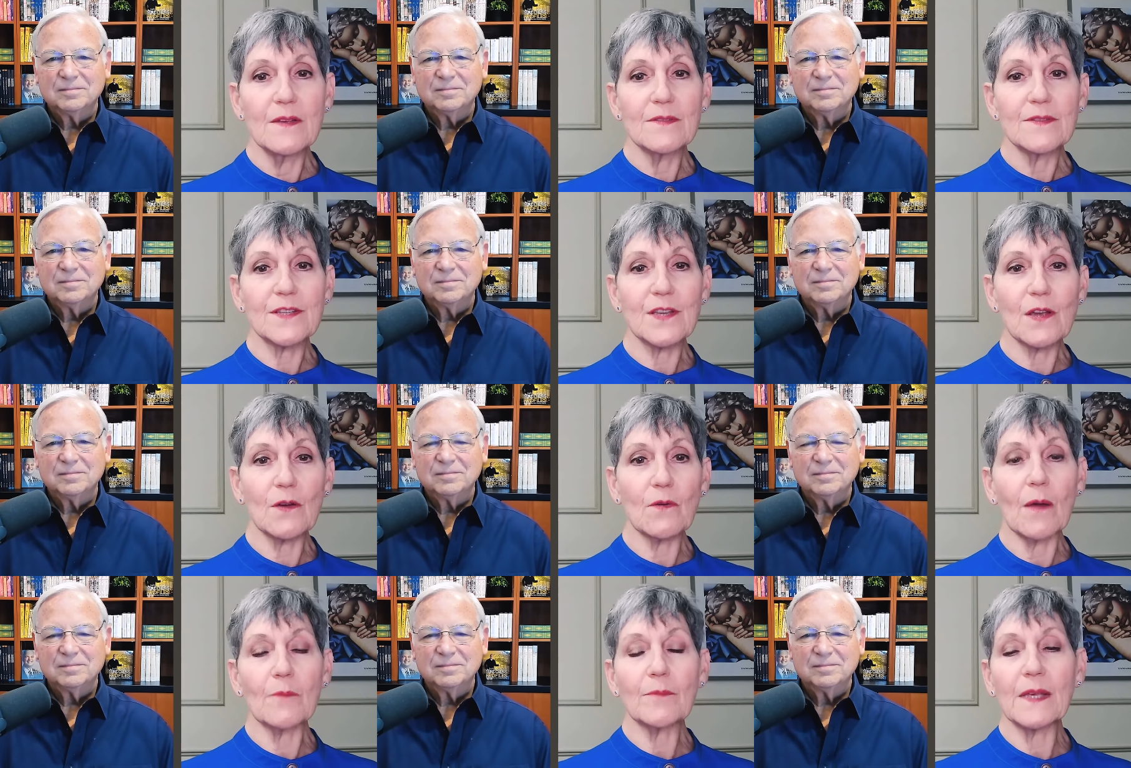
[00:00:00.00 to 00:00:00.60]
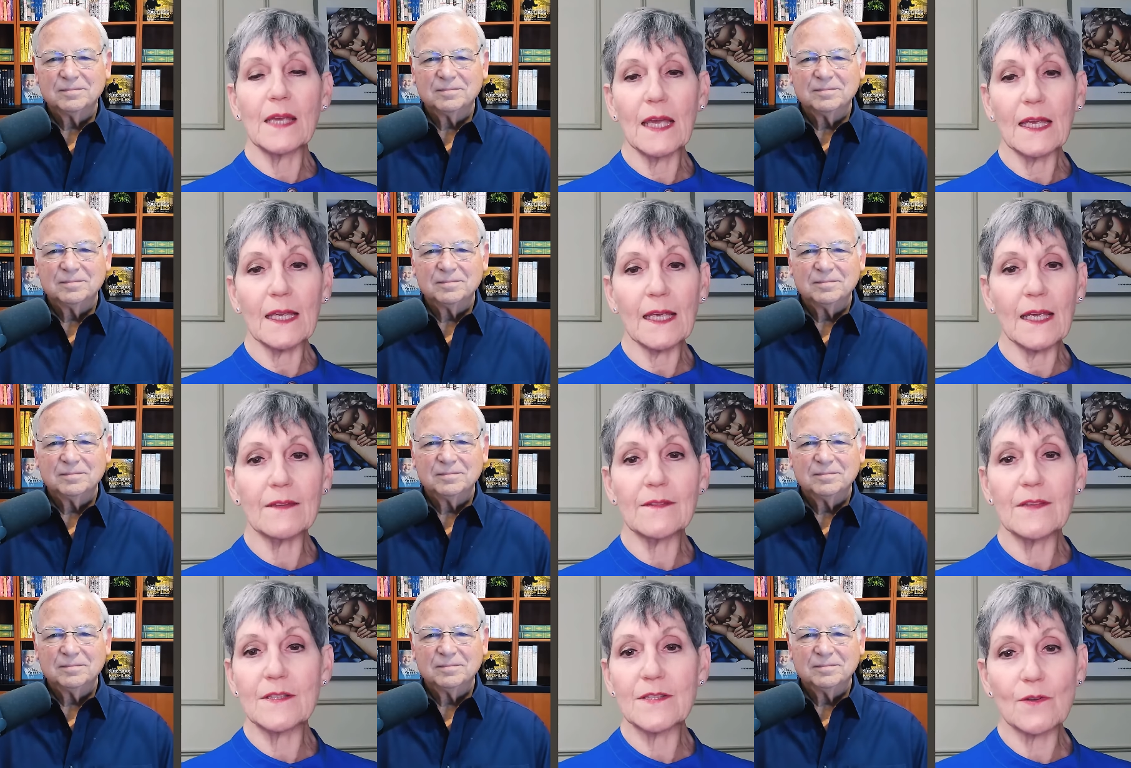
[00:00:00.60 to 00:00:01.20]
Speaker 1: So I'm
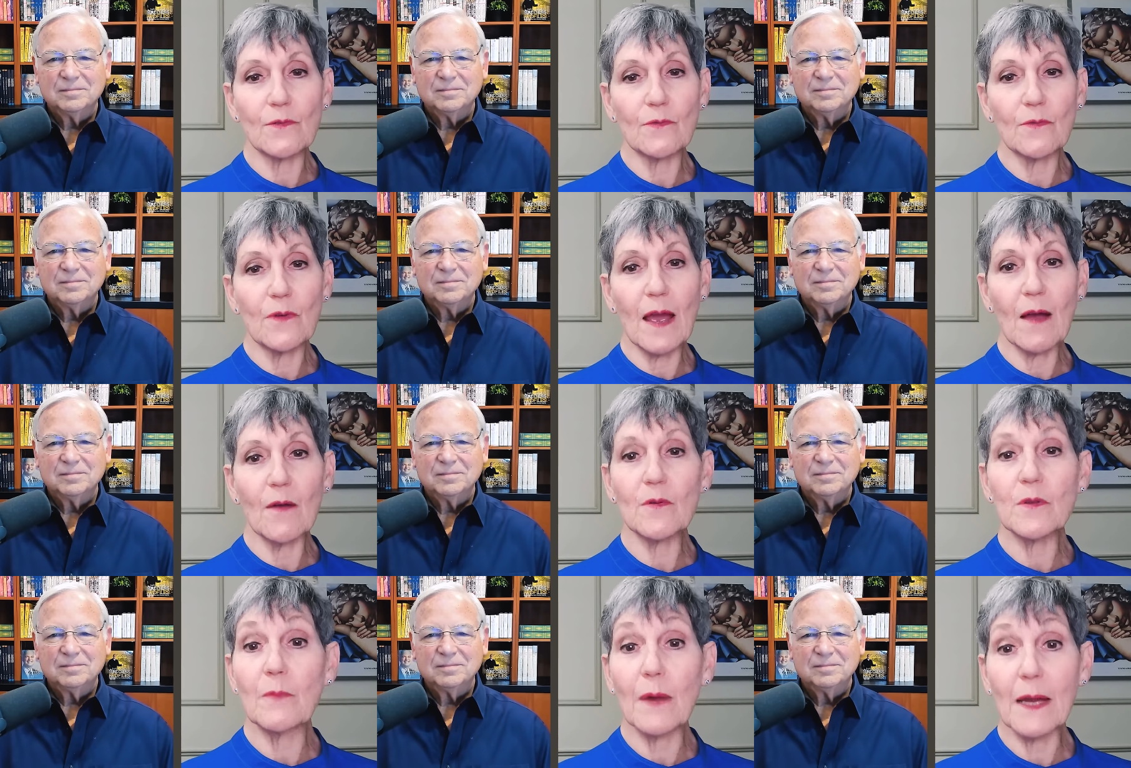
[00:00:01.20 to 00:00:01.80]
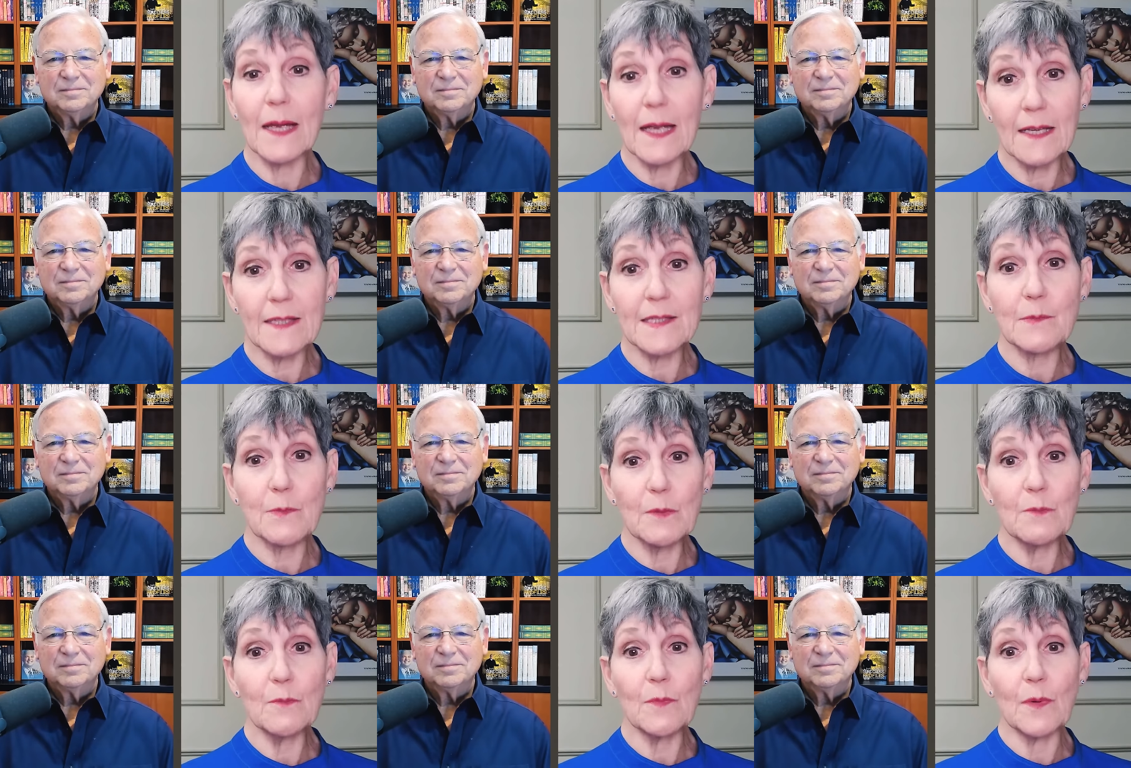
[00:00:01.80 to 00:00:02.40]
kicking this around with my
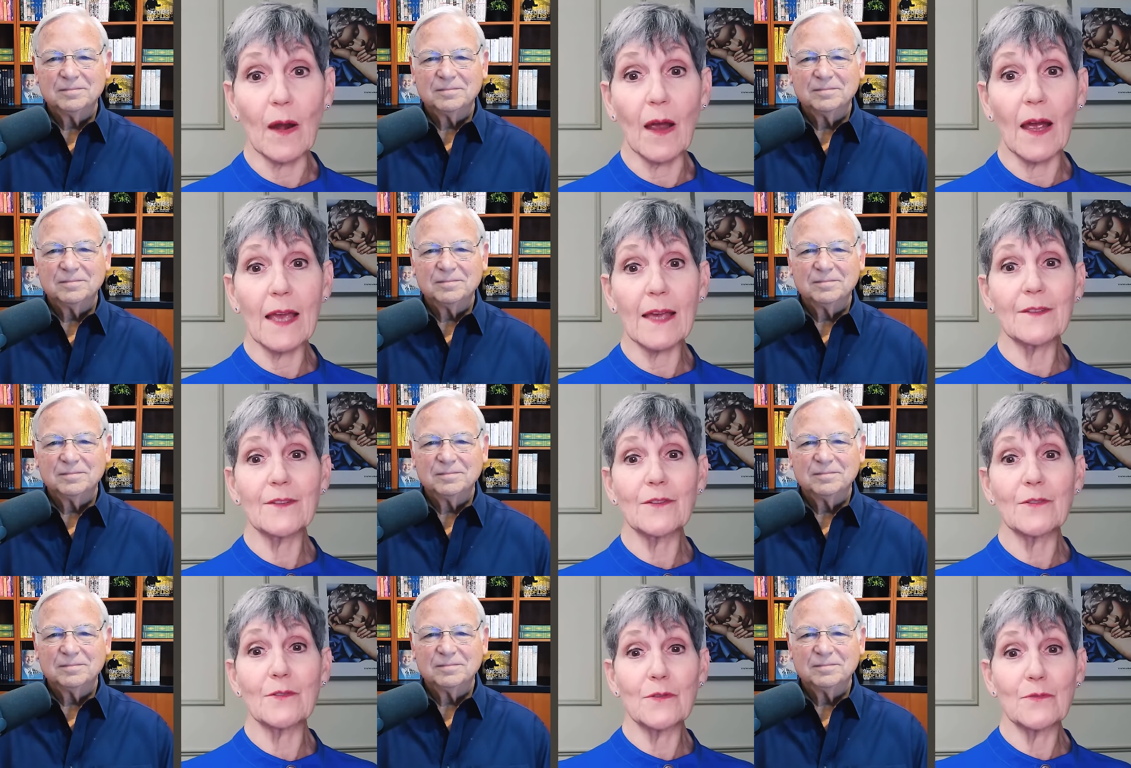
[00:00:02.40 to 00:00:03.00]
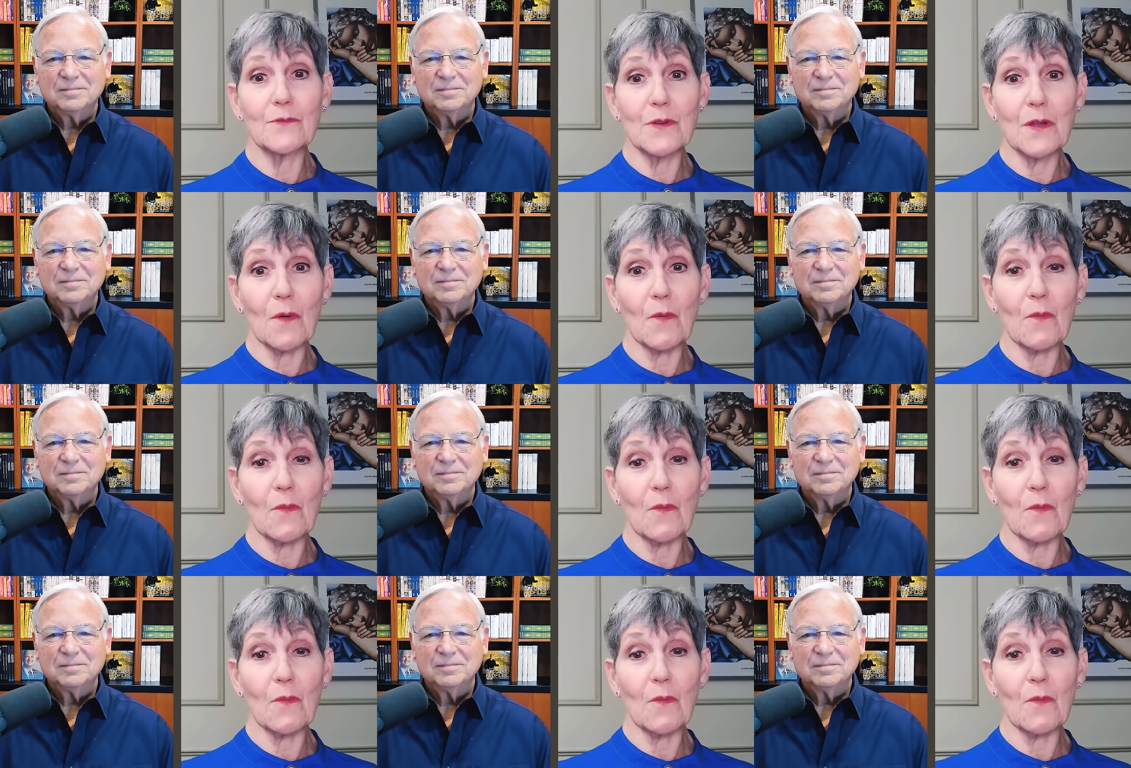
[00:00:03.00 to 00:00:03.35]
husband, Brian, who you know